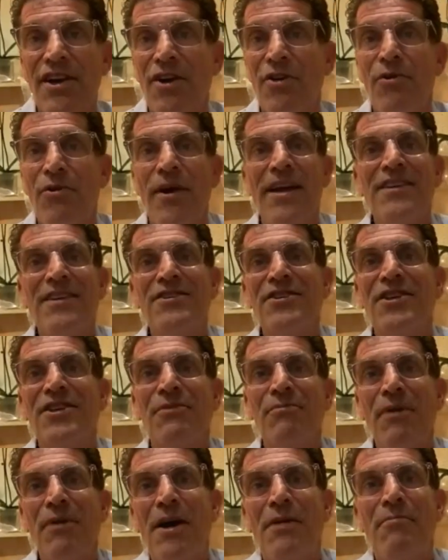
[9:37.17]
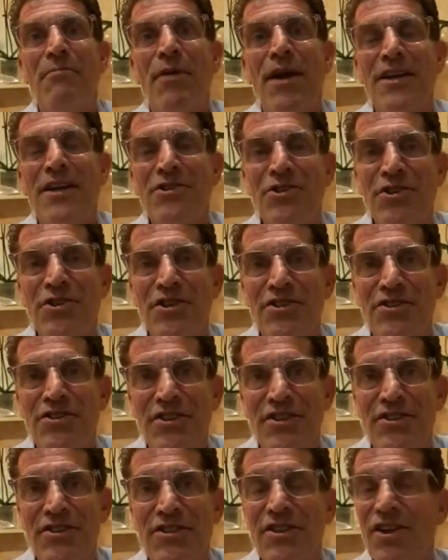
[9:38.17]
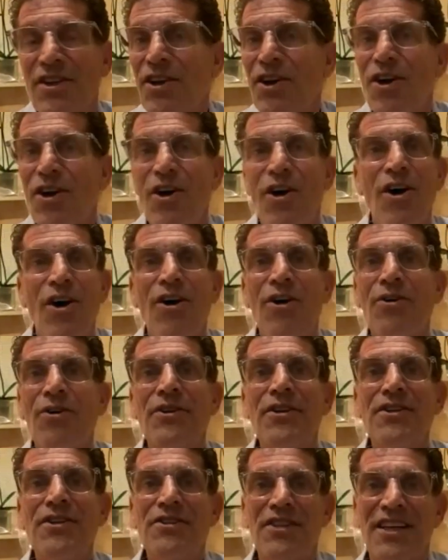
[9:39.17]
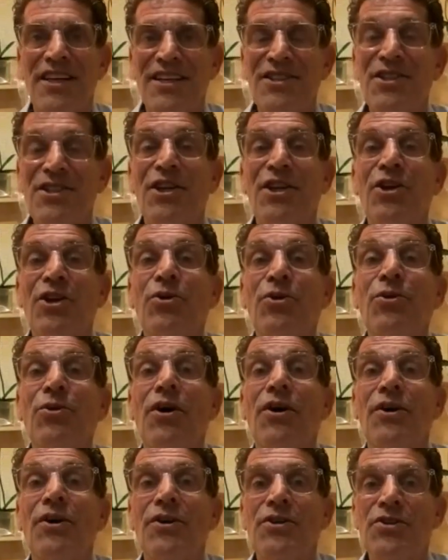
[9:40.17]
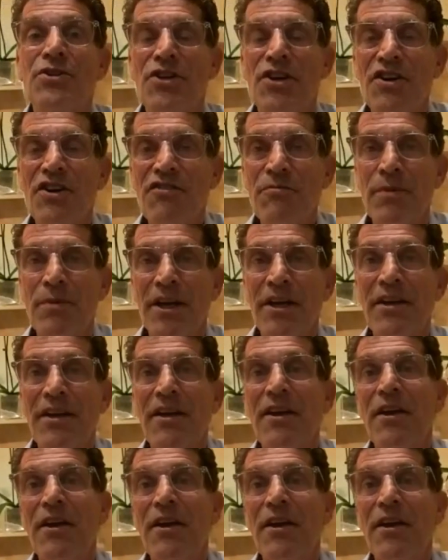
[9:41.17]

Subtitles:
erasing my prejudices, all these things that no longer serve me,